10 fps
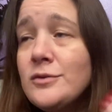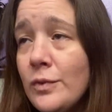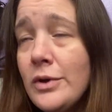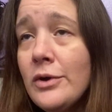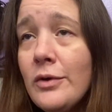
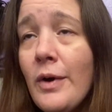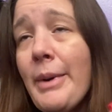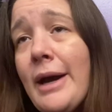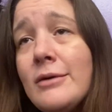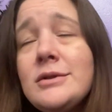woohoo, I'm
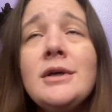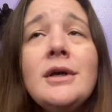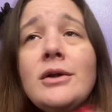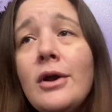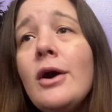out.
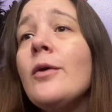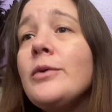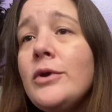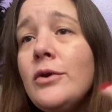No,